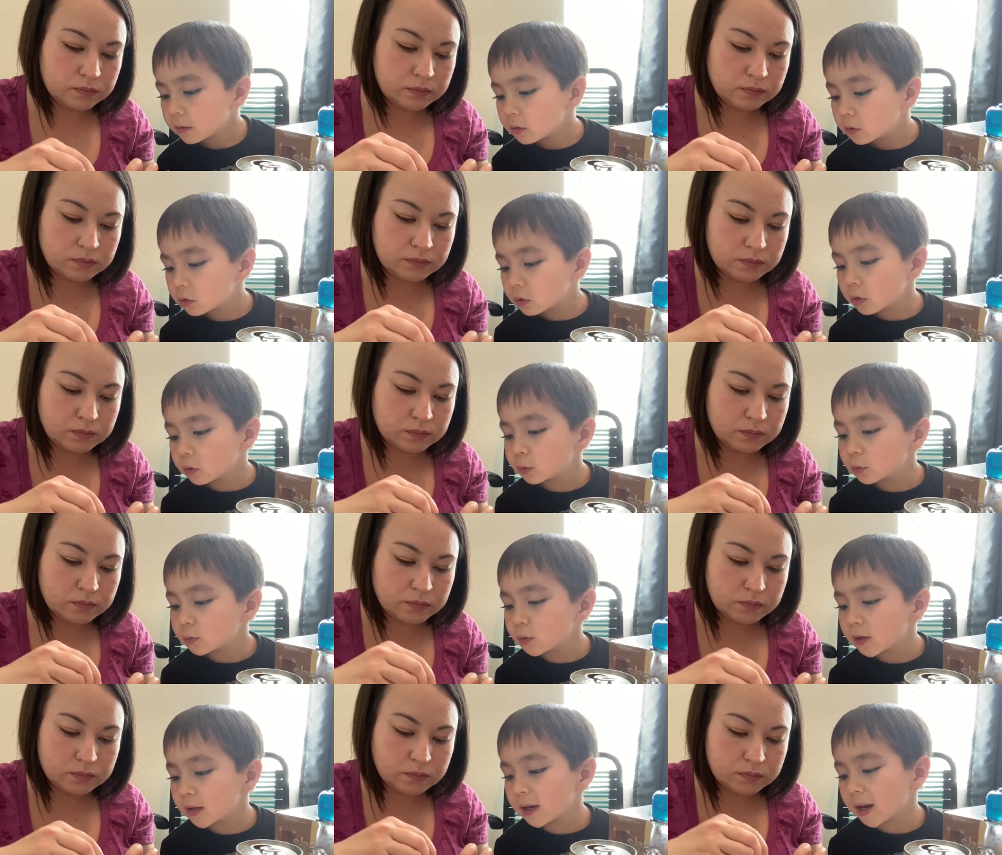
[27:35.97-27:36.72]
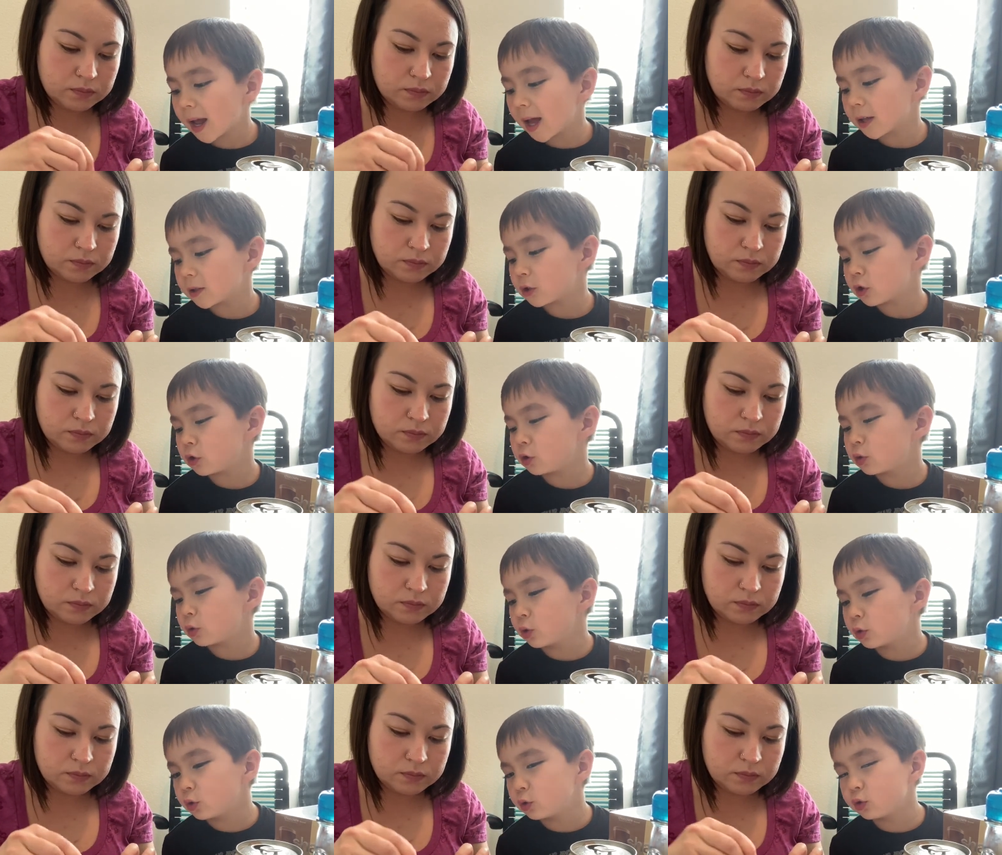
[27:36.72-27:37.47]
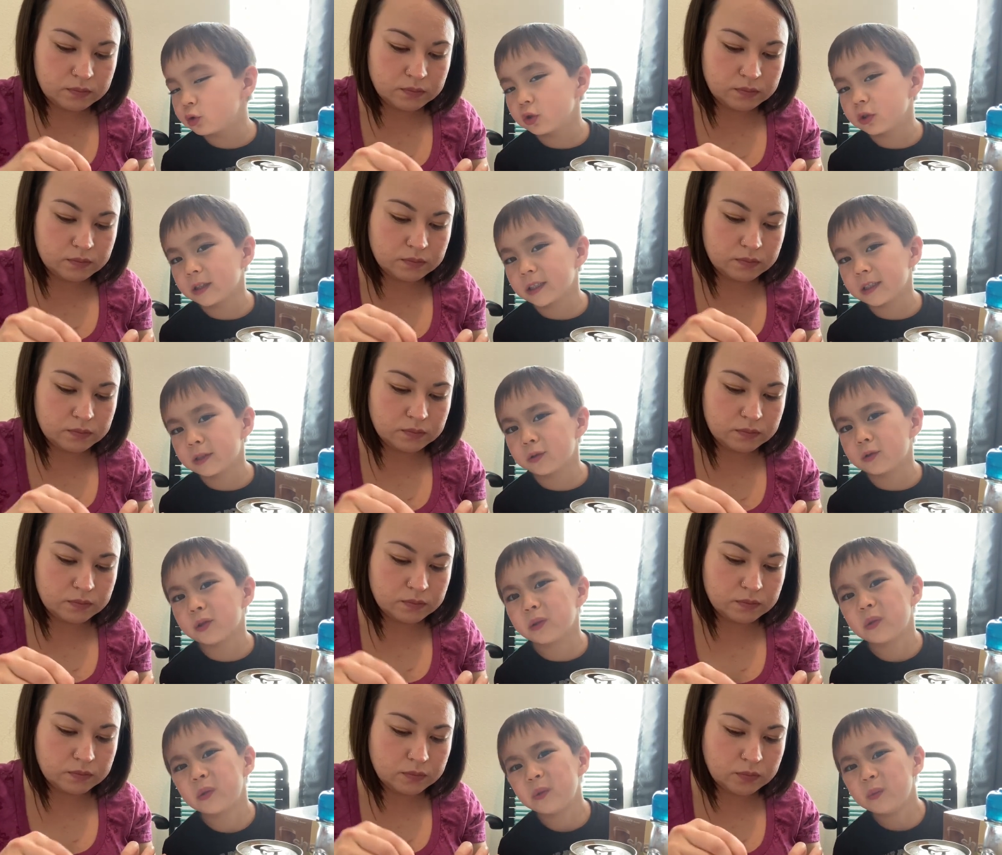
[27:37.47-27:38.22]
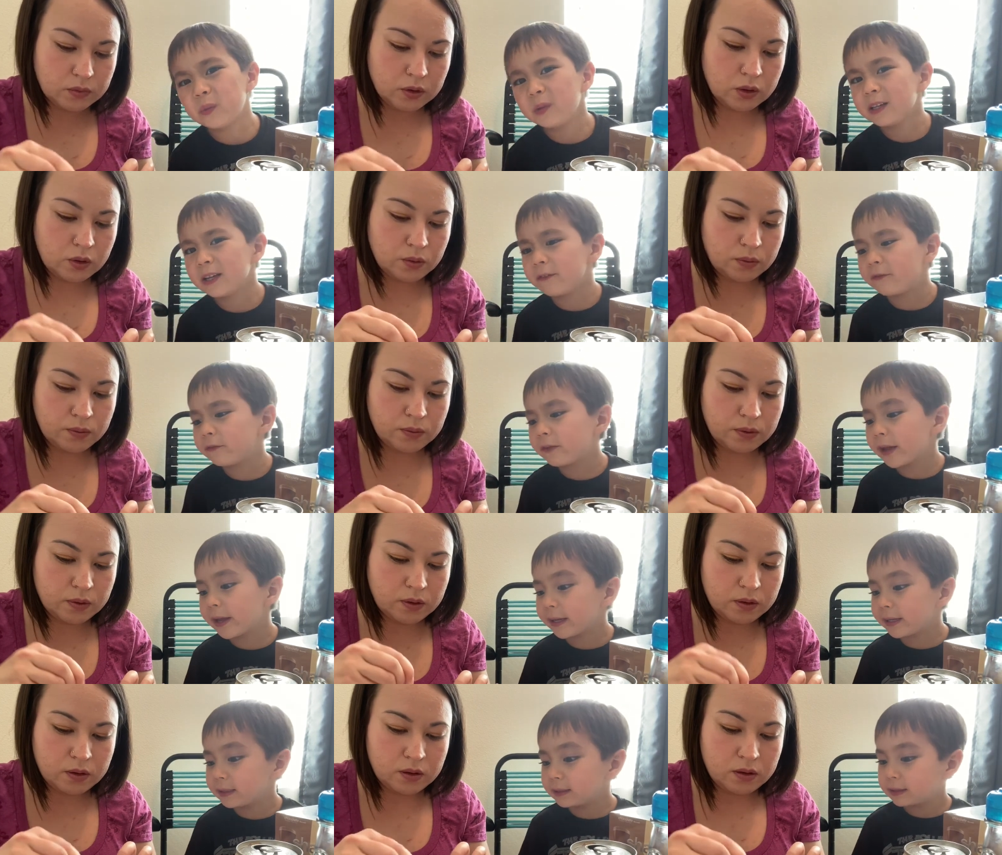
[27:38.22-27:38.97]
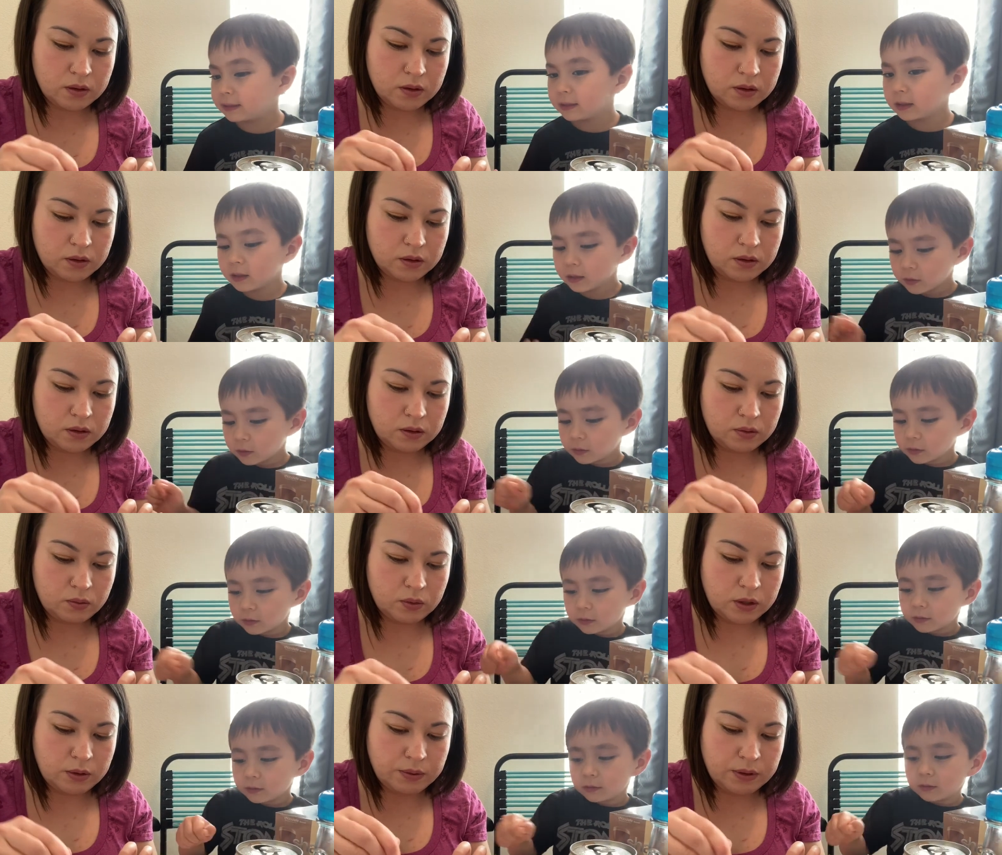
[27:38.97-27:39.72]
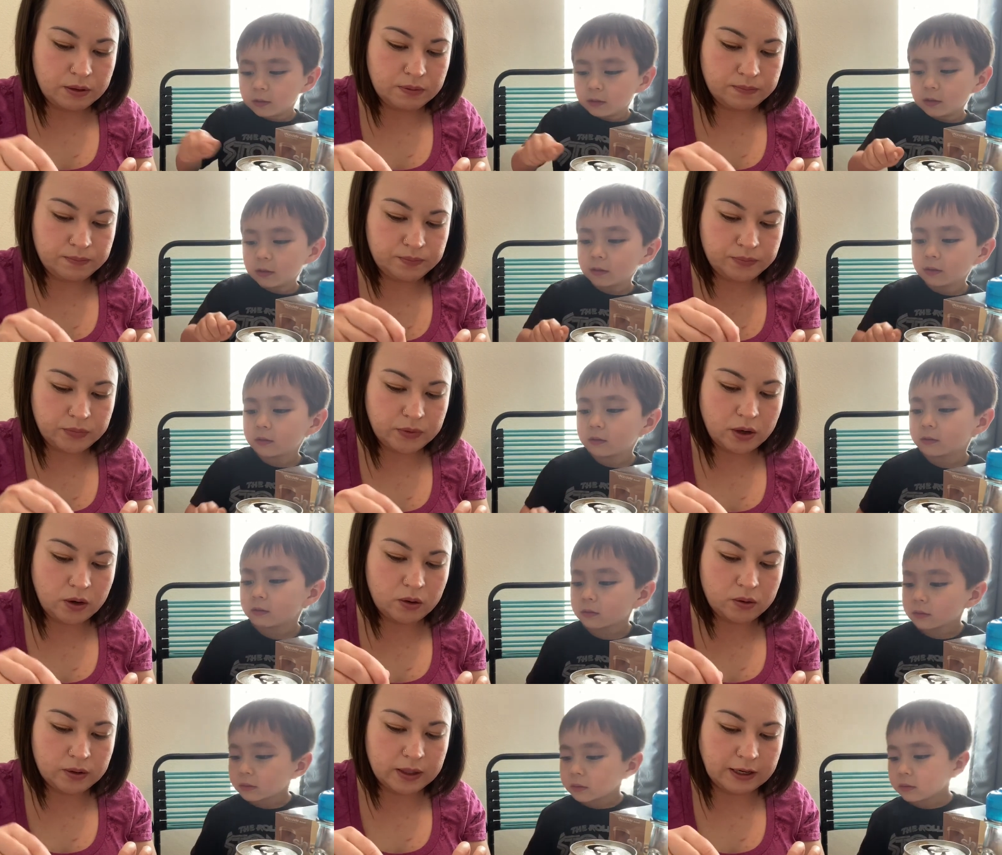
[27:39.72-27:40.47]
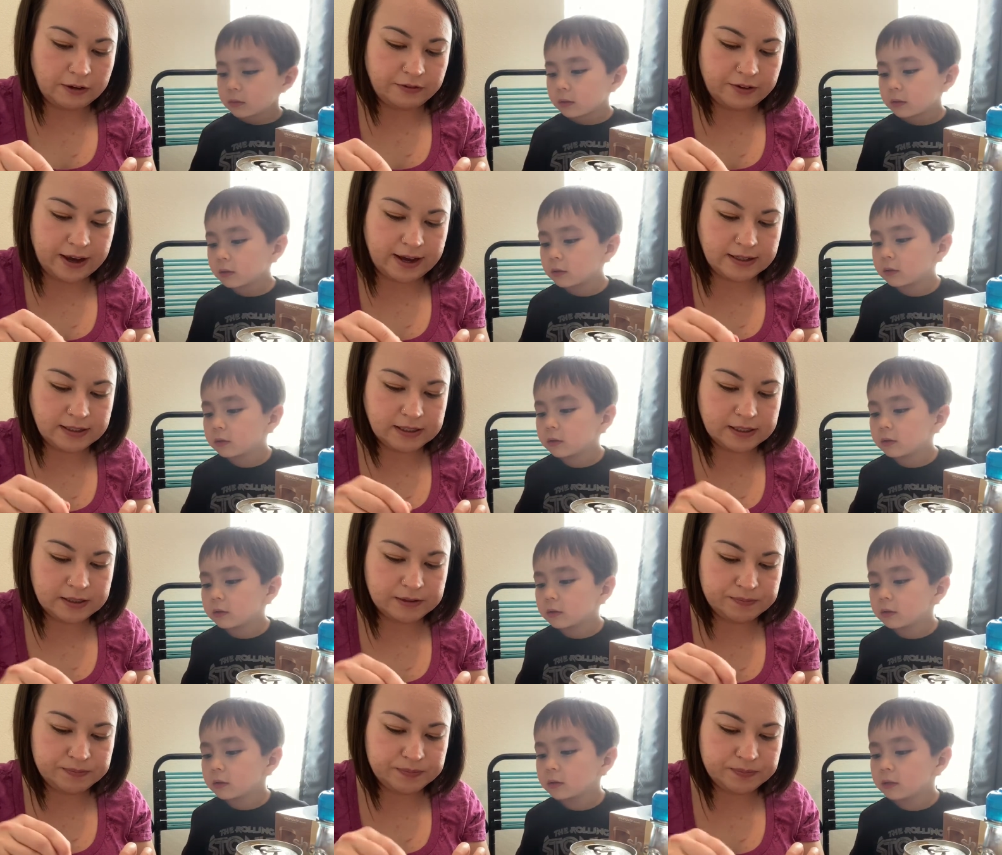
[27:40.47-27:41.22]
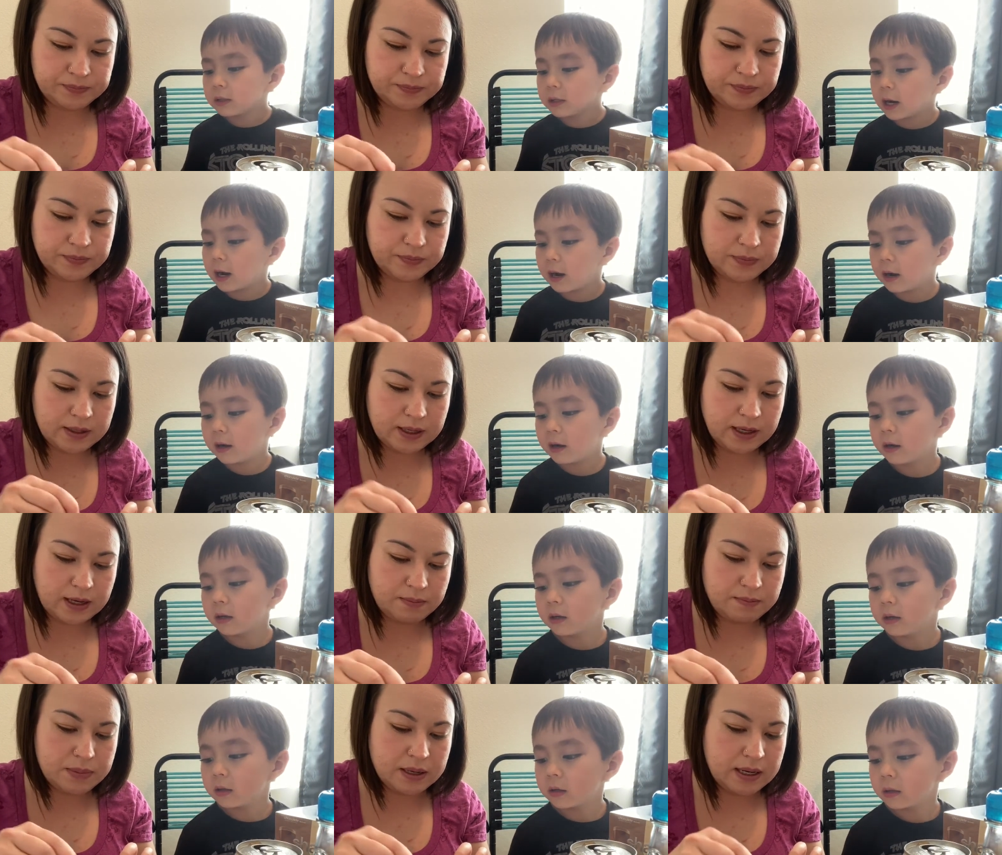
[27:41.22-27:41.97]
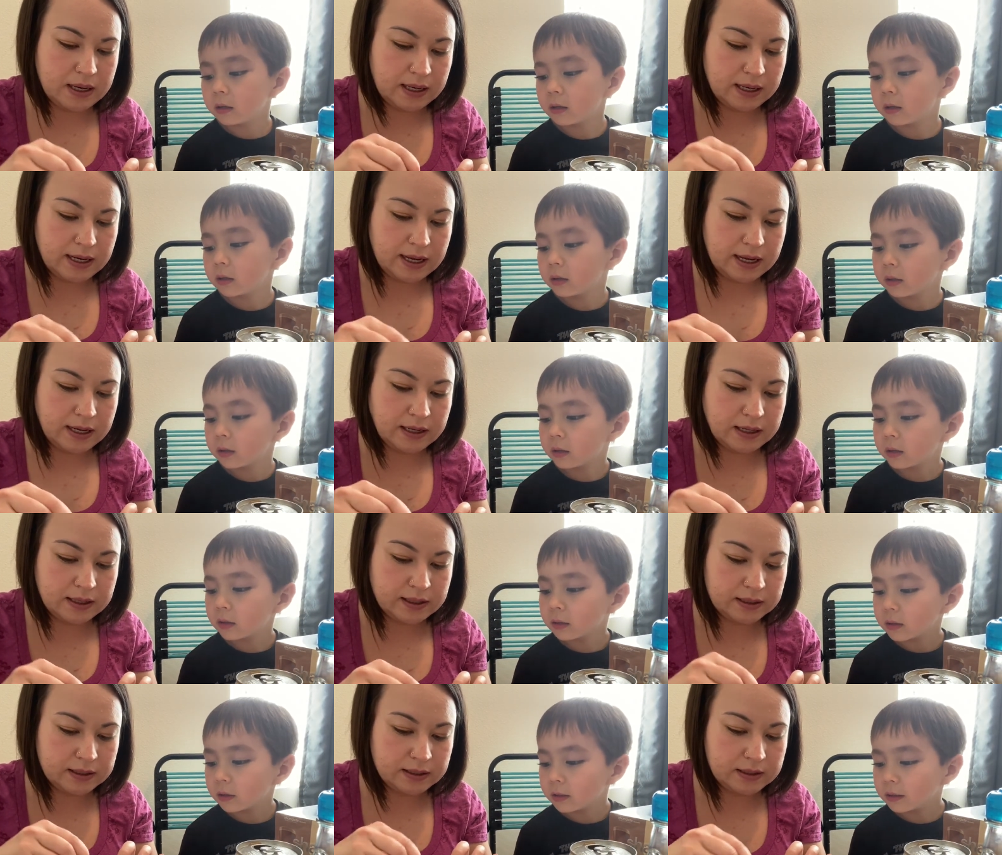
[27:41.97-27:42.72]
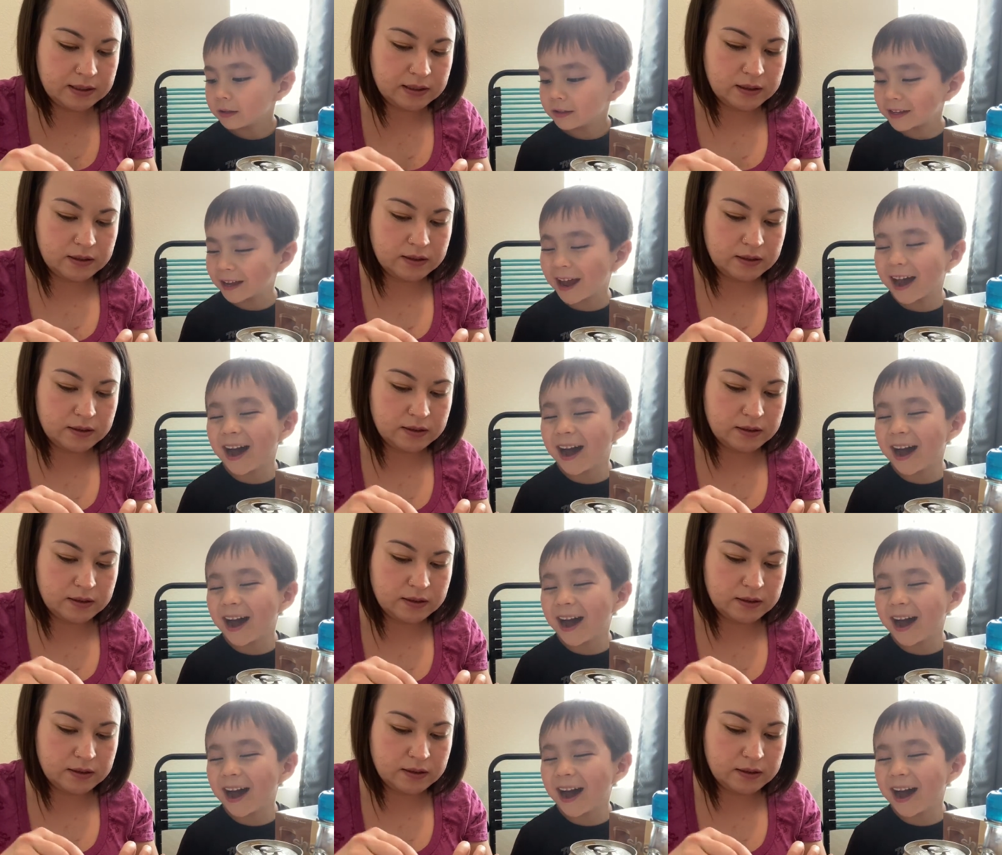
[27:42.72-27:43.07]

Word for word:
Speaker 1: Don't do it as you usually do things.
Speaker 2: What do you mean? Oh, like fast? Yeah. Like I'm beating an egg? Yeah.